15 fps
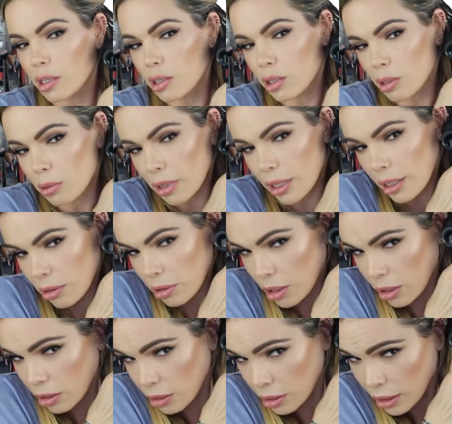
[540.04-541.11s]
So now to
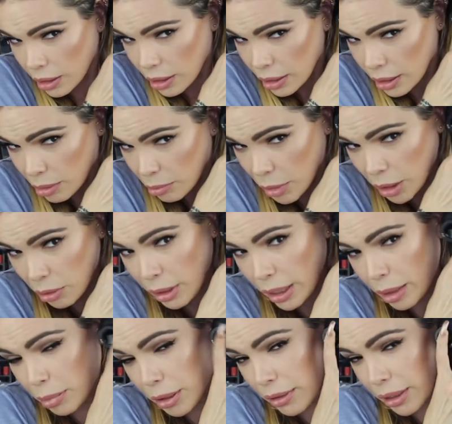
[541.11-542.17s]
curl in, I'm gonna
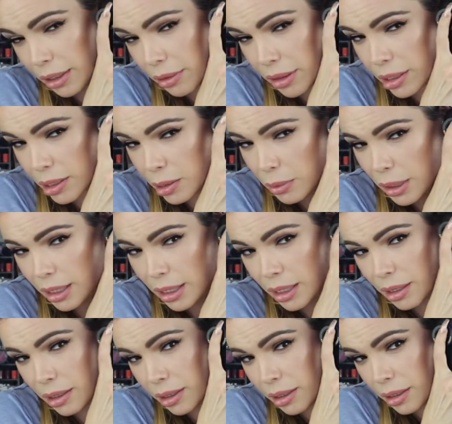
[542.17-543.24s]
wrap it around this way,
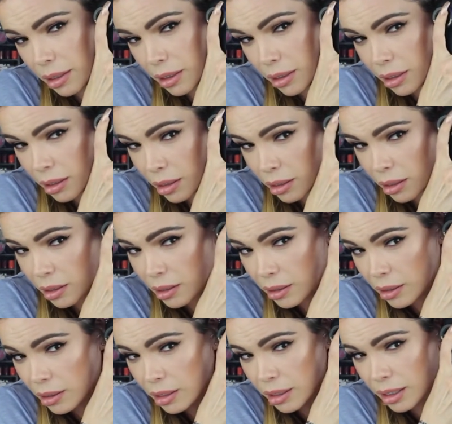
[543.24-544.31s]

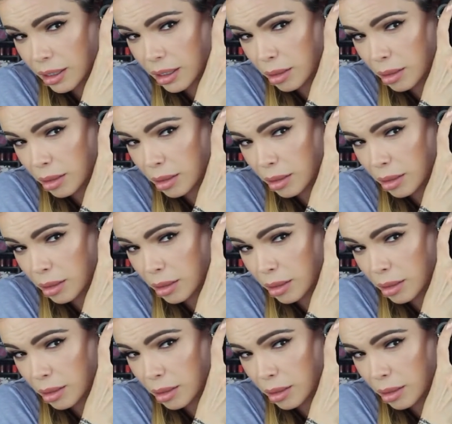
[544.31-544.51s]
and